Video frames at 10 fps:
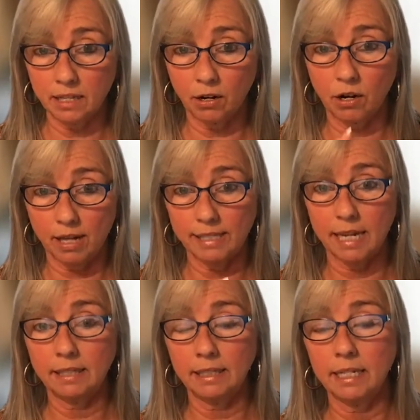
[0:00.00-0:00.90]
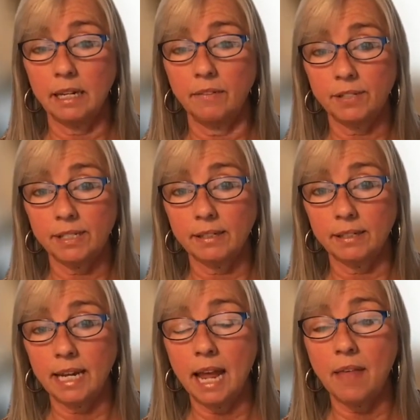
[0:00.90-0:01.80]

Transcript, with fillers: their content cleaning facility.